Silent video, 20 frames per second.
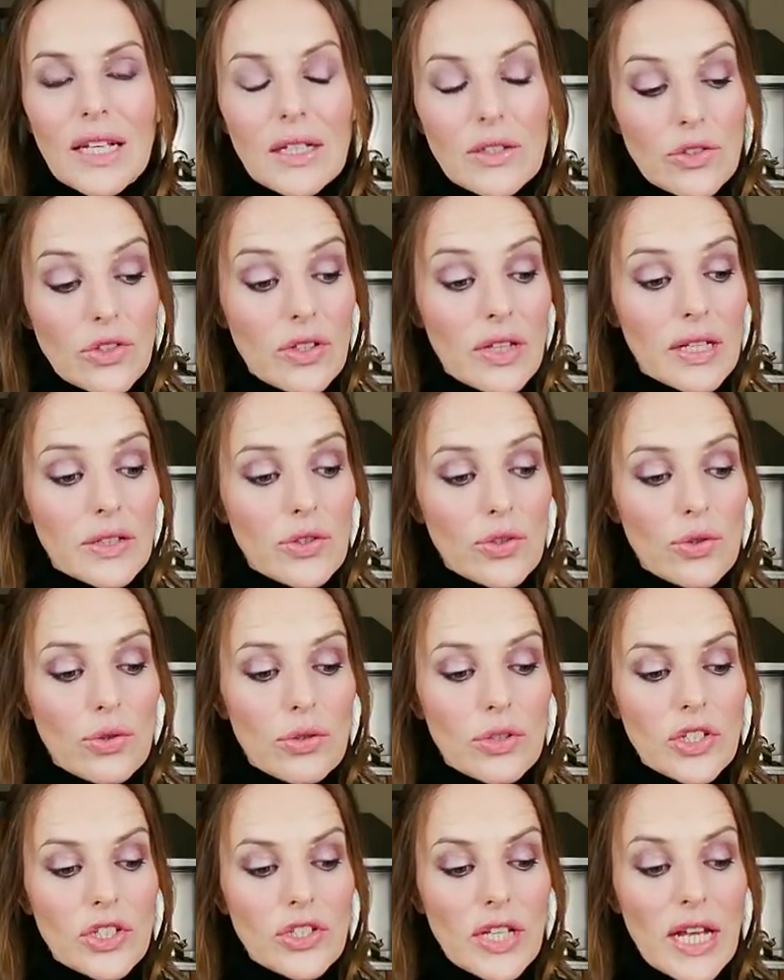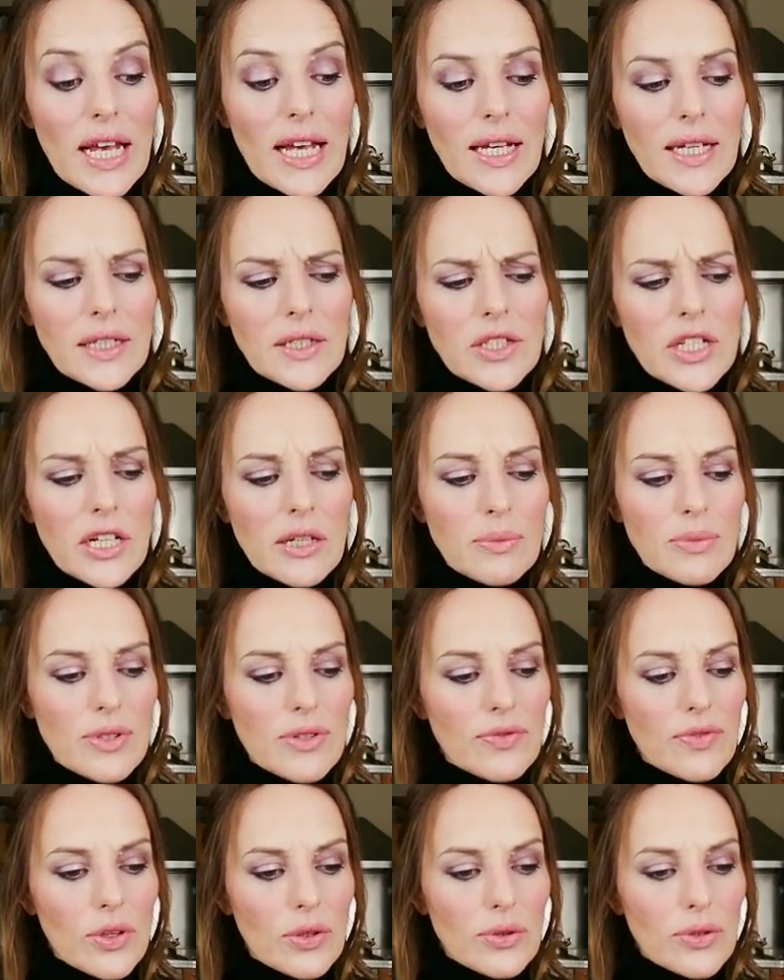So that's gorgeous. In terms
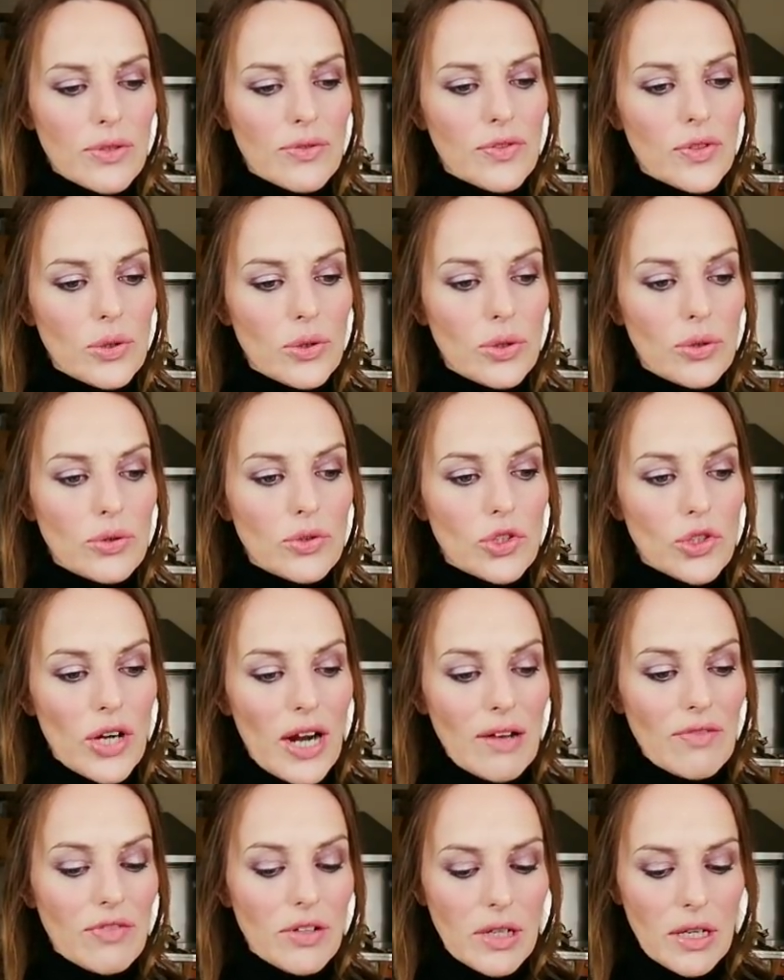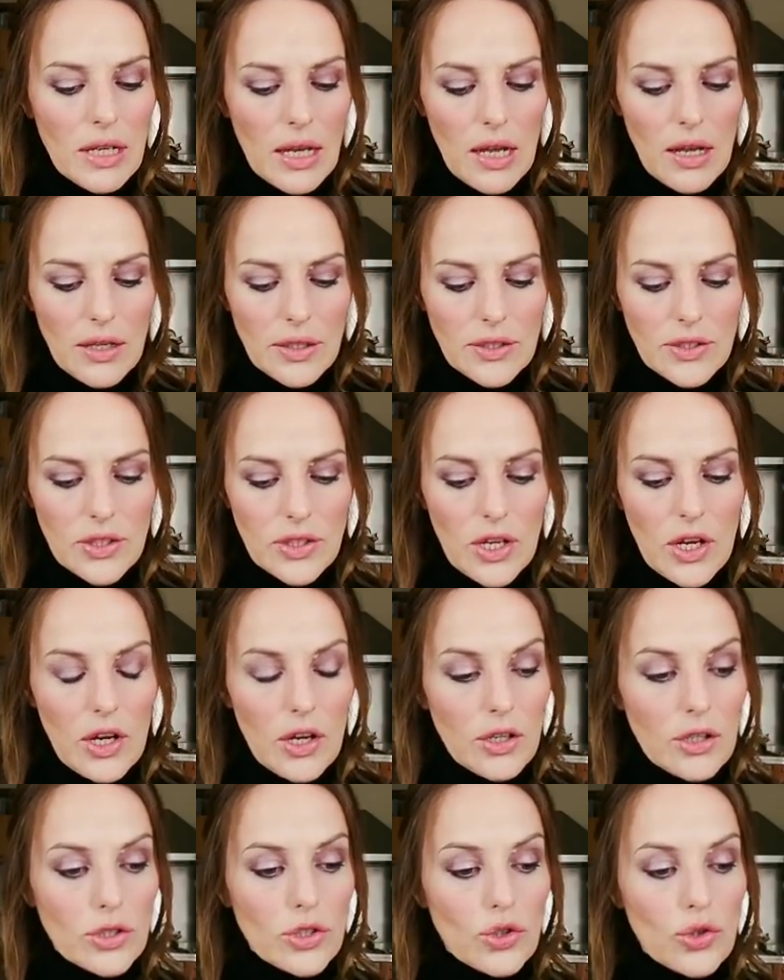of those of you who travel a lot
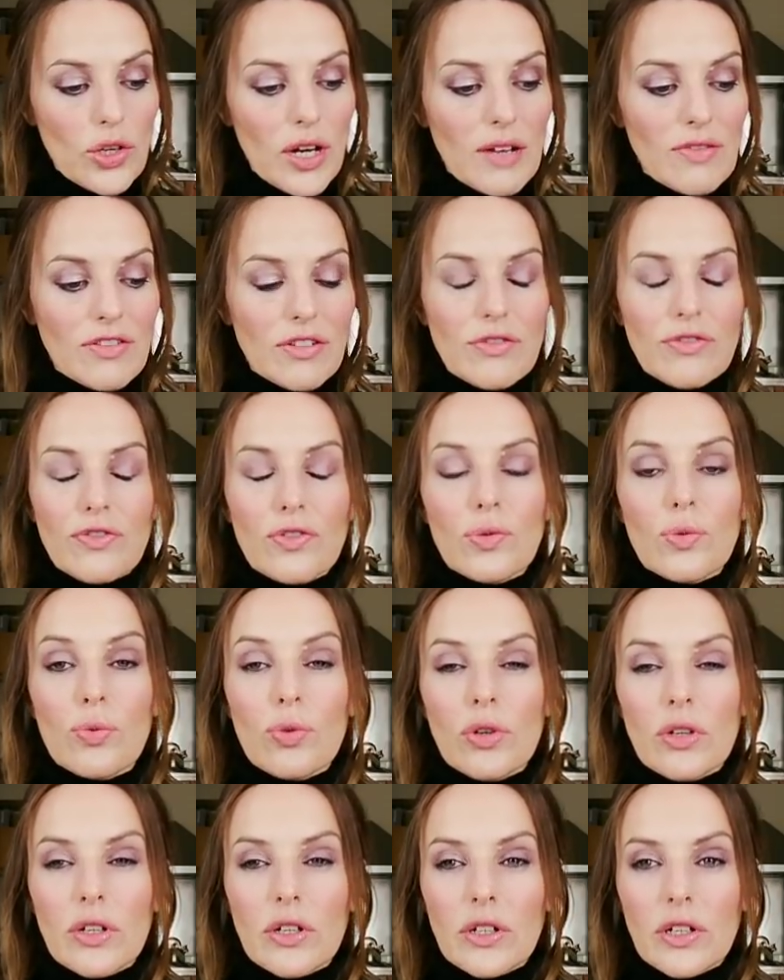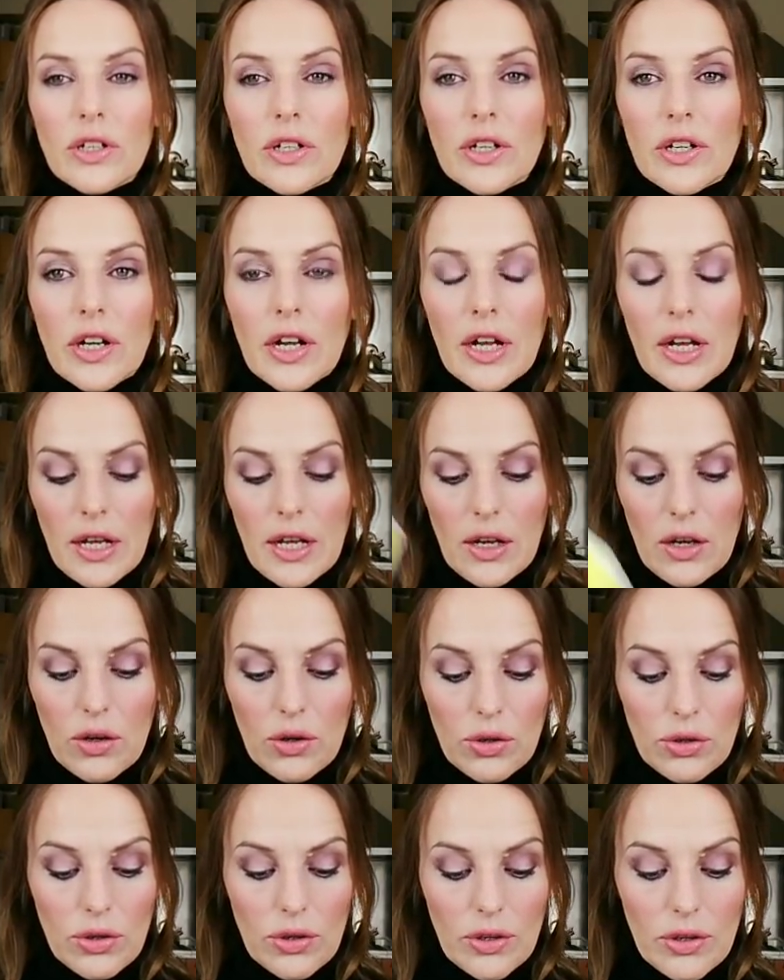or travel for work,
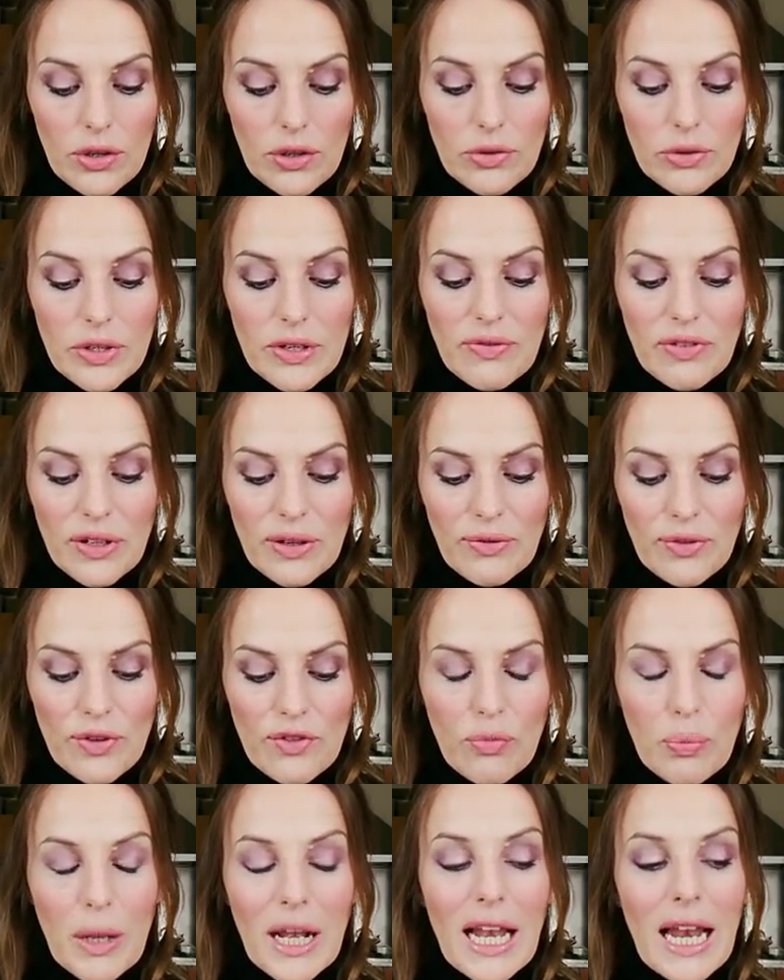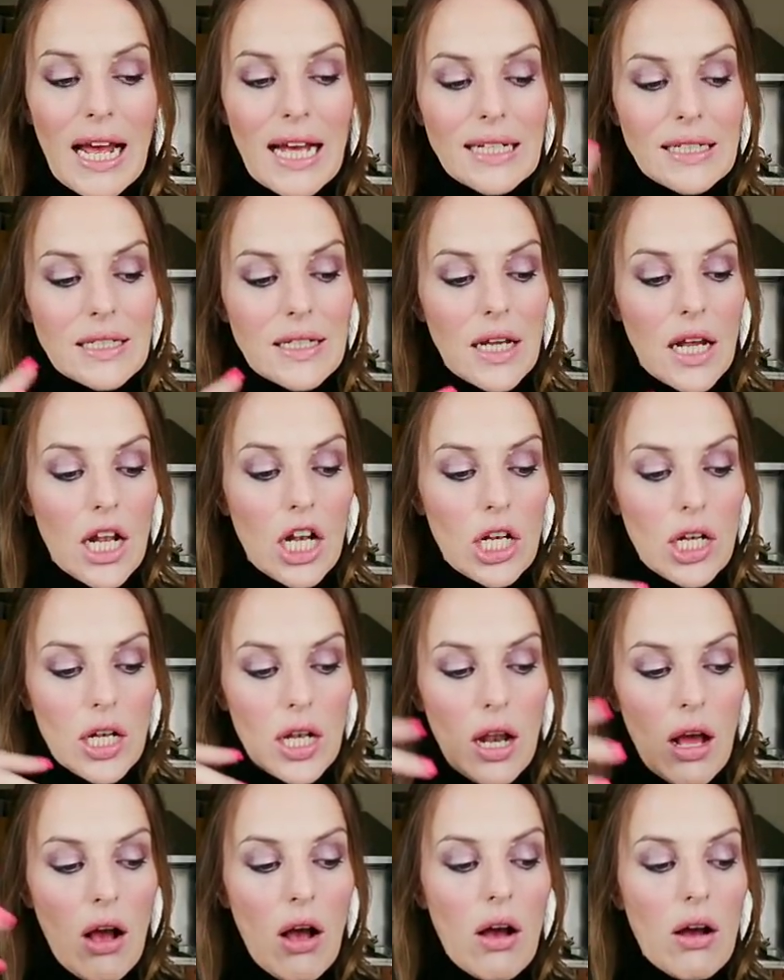or even if you've planned a
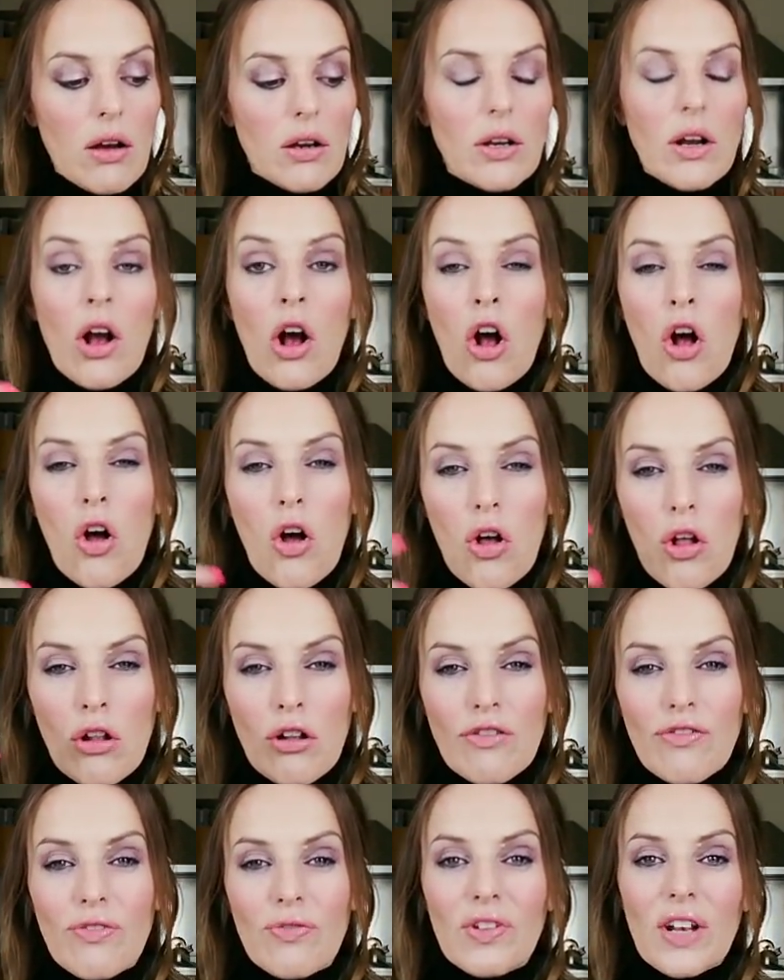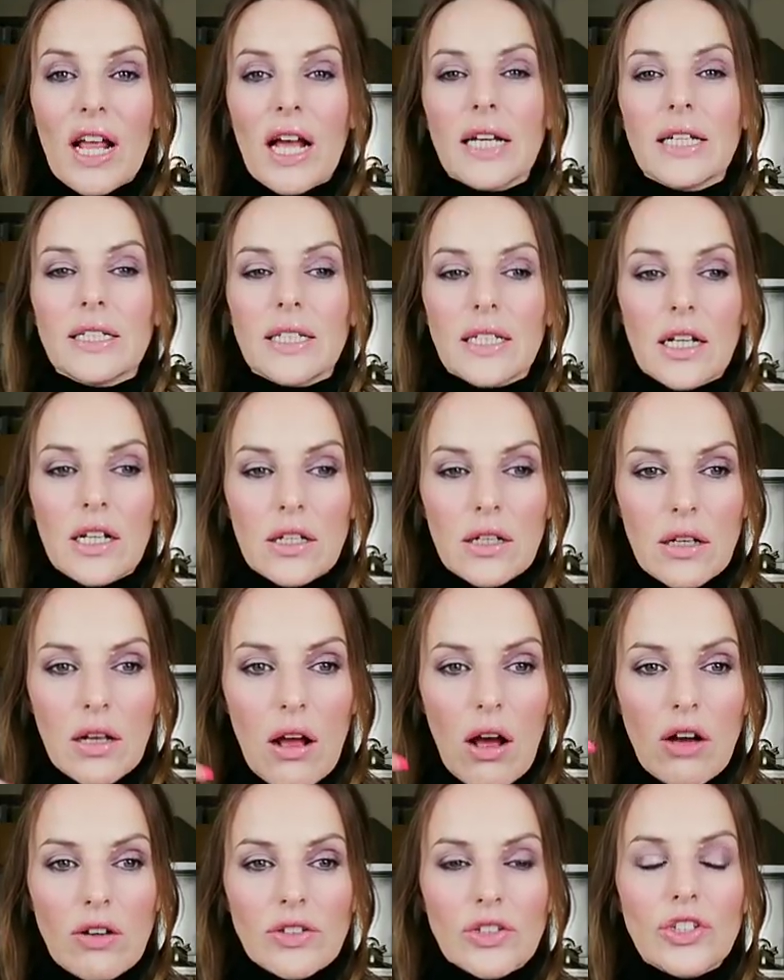long haul flight, a
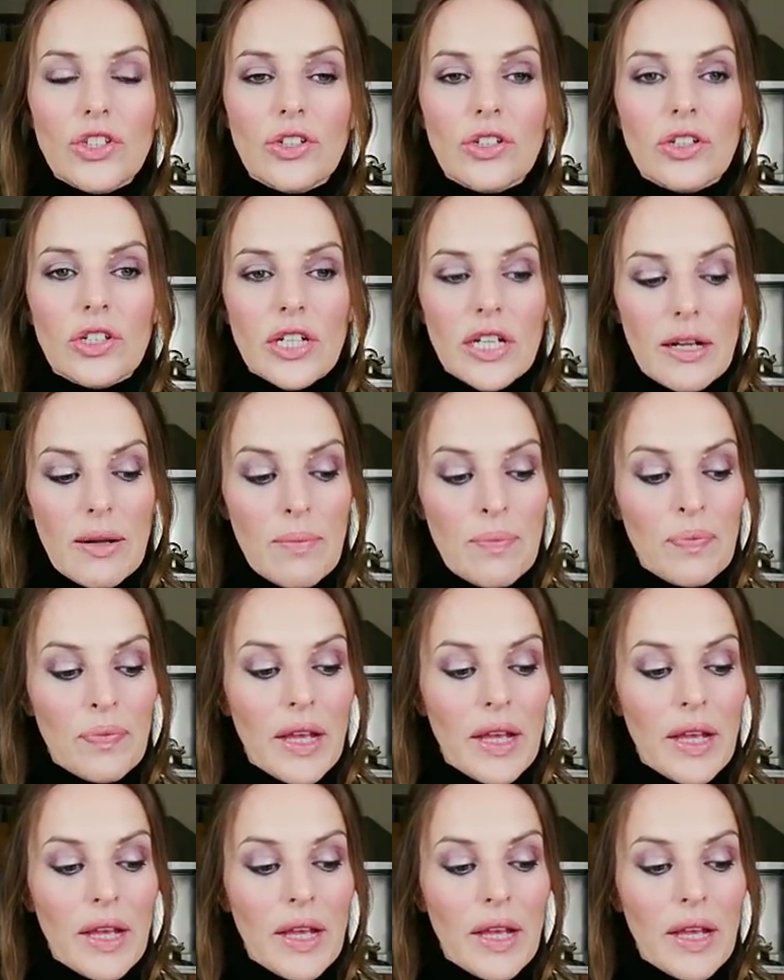long journey,